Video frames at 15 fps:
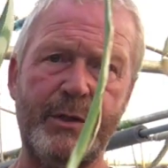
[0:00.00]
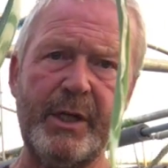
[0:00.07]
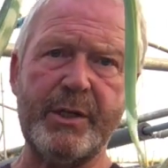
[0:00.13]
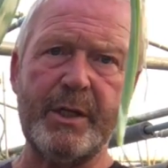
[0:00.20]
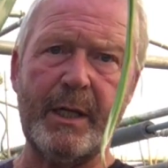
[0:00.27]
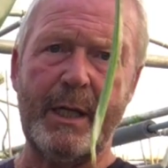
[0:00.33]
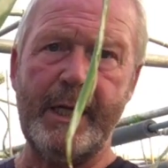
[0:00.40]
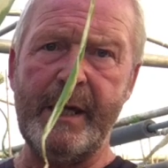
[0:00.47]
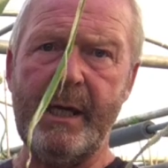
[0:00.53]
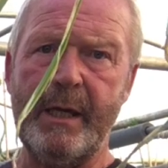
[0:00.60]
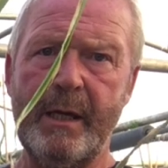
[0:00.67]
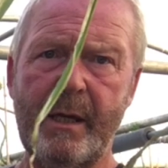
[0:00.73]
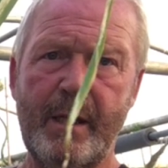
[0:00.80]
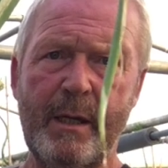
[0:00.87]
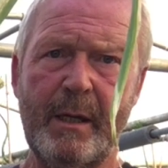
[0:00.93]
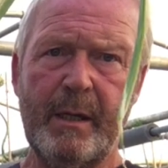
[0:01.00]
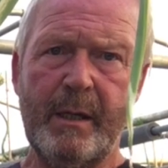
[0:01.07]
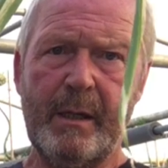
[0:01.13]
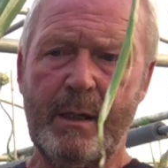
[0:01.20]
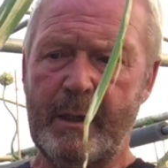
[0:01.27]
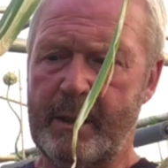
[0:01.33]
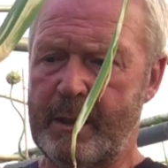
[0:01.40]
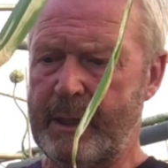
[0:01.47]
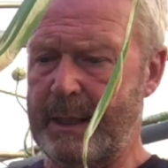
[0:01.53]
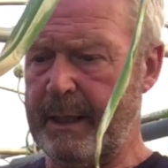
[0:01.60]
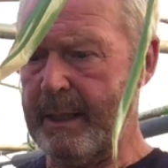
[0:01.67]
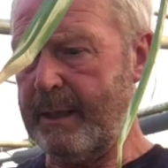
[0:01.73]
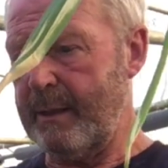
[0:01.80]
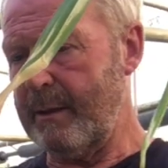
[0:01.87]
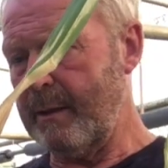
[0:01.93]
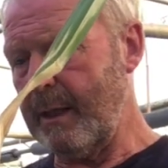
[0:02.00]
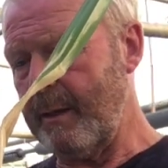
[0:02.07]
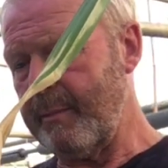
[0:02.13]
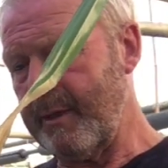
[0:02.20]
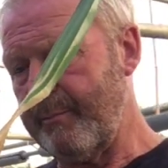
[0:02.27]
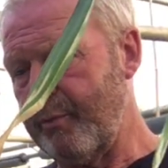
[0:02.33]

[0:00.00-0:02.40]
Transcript: decent leek. Uh, that'll be